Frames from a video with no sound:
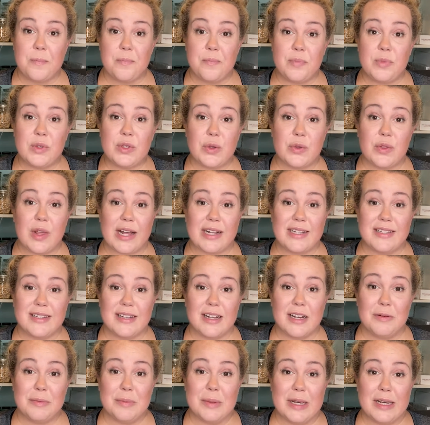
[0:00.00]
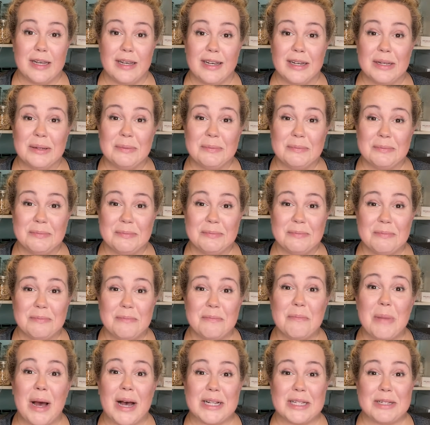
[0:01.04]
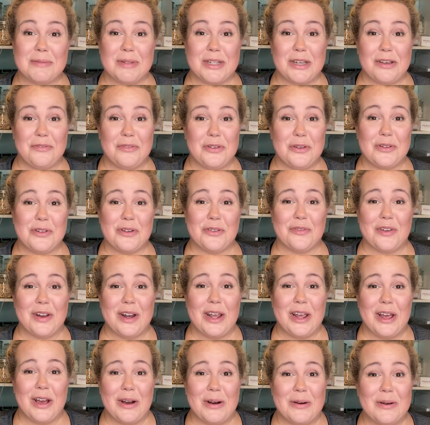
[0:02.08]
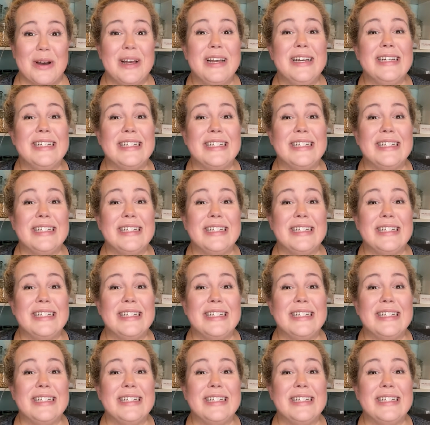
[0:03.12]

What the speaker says: So that's going to be possibly a future video,